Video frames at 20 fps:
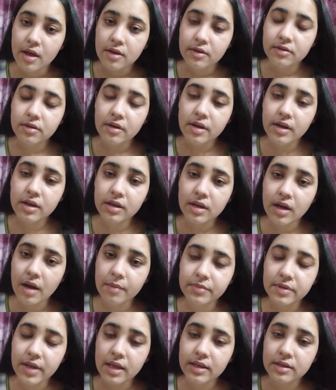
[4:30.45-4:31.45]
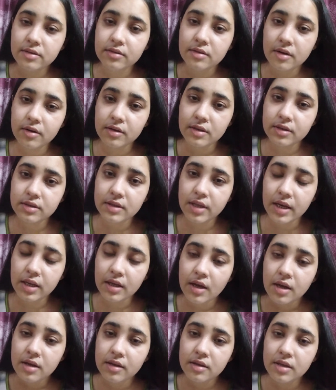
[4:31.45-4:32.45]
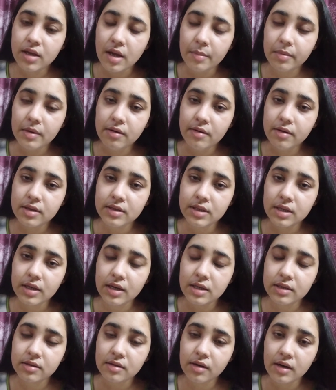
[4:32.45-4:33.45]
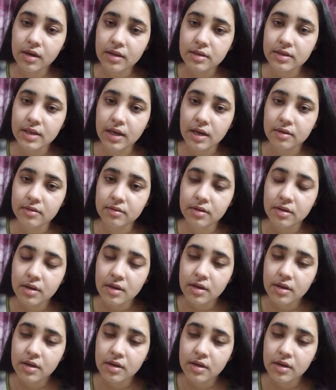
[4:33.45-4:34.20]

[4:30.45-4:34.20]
So it comes, as you notice that W is a consonantal sound.